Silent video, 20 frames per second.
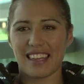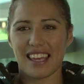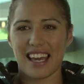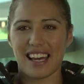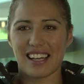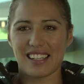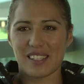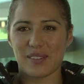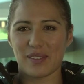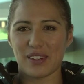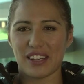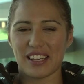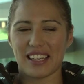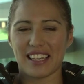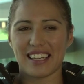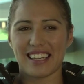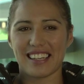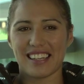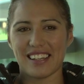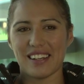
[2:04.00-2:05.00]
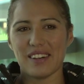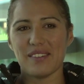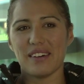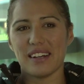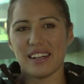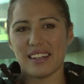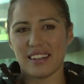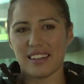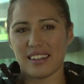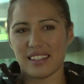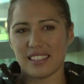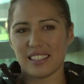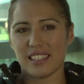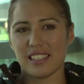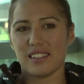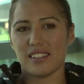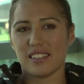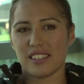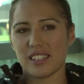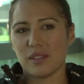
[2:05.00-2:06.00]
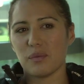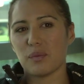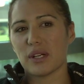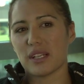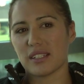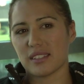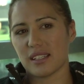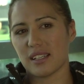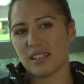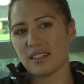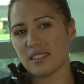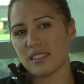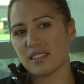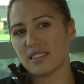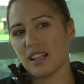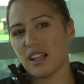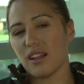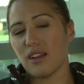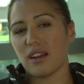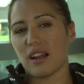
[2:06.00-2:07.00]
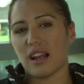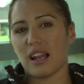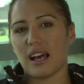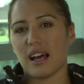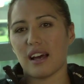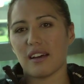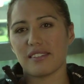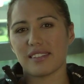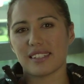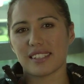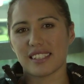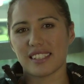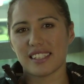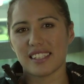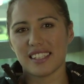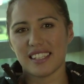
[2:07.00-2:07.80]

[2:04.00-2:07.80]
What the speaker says: there, outspoken girl, but no, she brings us a lot of laughs.